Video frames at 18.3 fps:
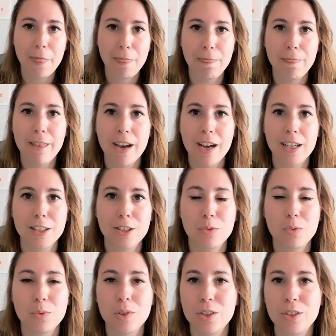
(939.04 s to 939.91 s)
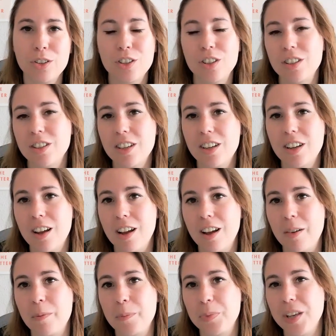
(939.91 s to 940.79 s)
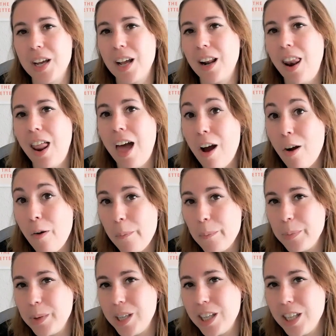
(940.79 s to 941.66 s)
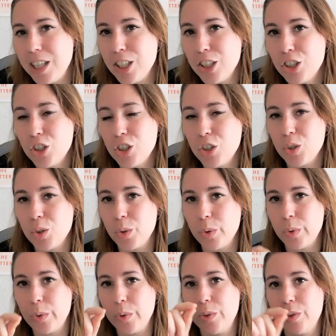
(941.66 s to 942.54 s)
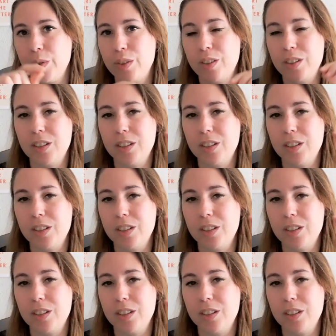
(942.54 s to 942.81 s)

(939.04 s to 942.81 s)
that would allow me to